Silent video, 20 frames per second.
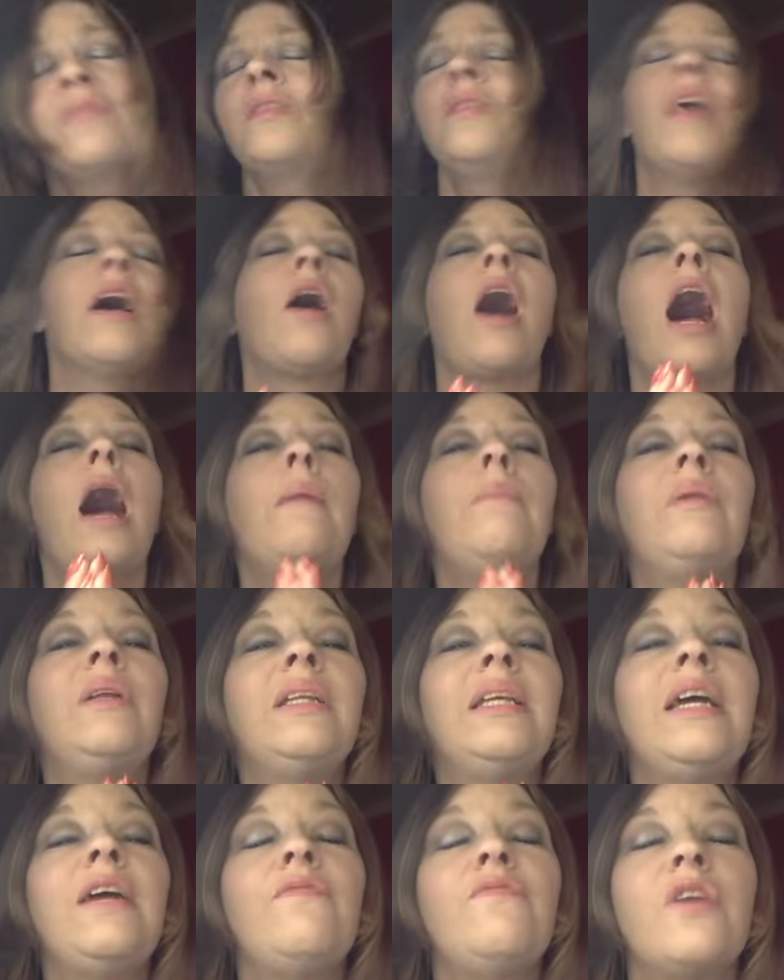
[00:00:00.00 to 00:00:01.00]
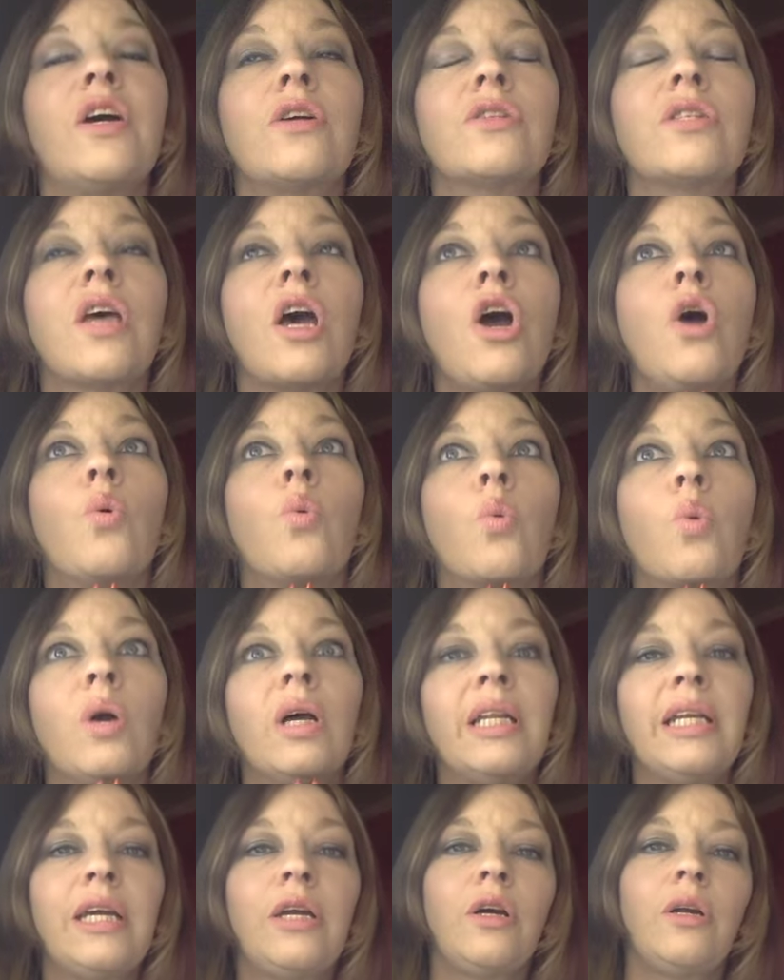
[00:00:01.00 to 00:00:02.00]
Now, I believe there's
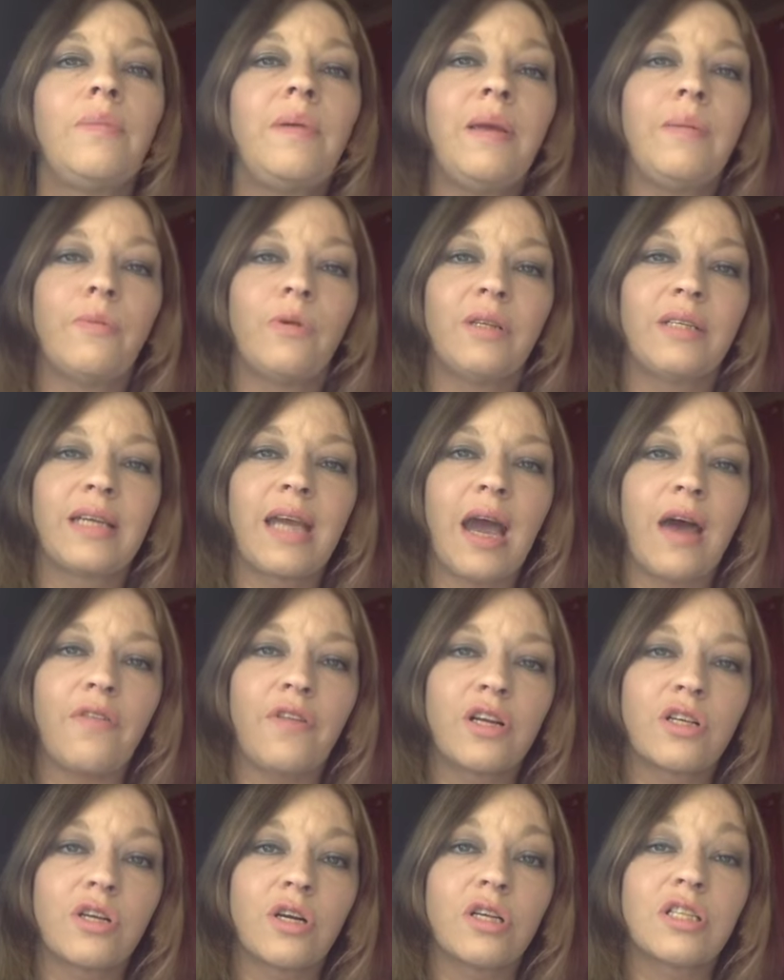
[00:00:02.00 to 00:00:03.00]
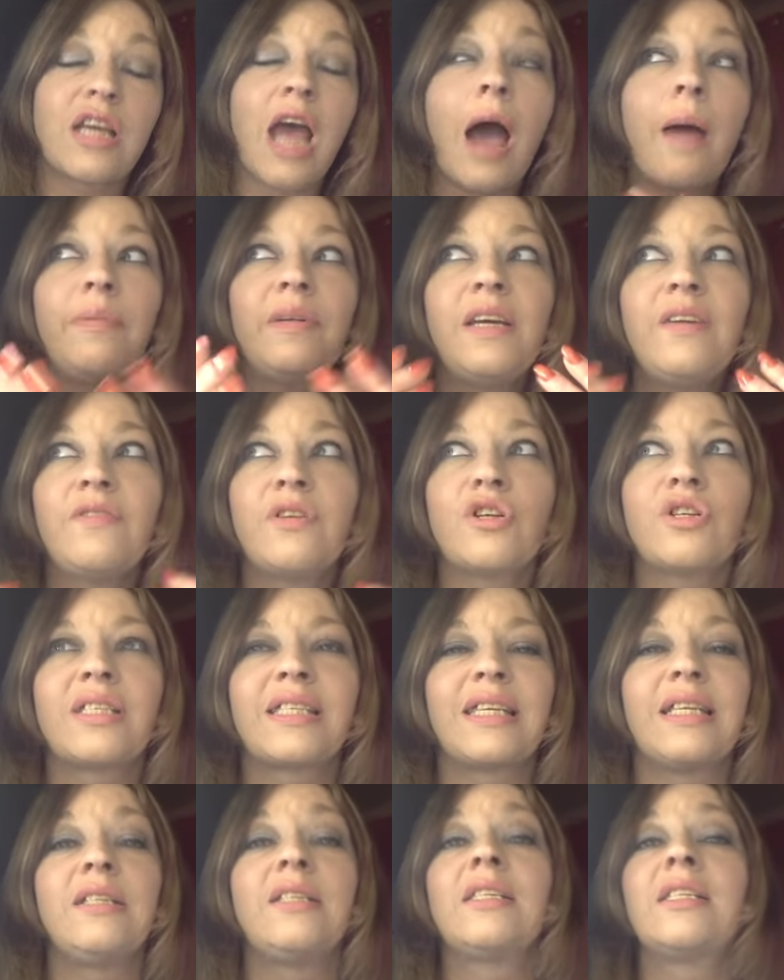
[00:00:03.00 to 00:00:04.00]
really good people in the Catholic Church. I believe there's
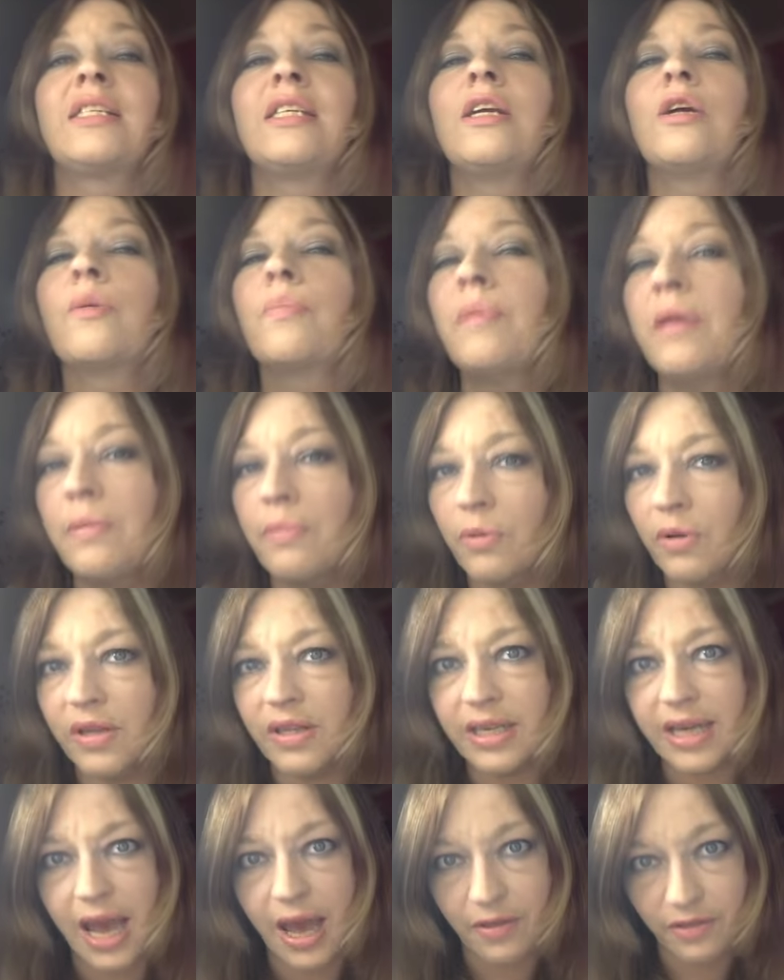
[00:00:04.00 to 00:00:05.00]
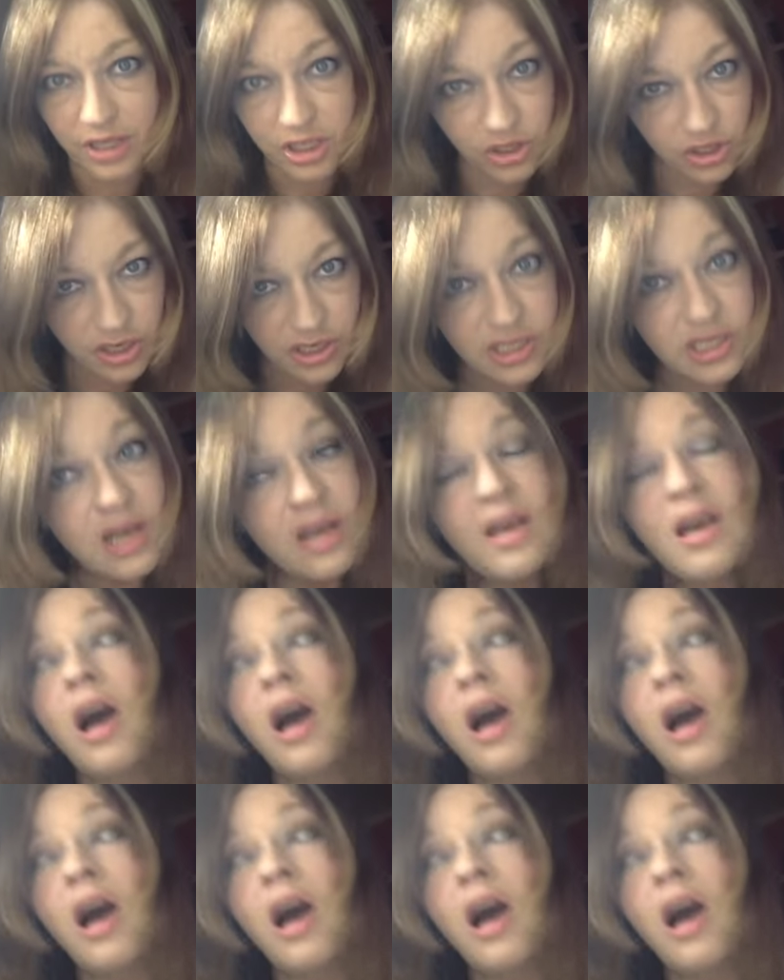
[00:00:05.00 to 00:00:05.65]
sincere people in the Catholic Church.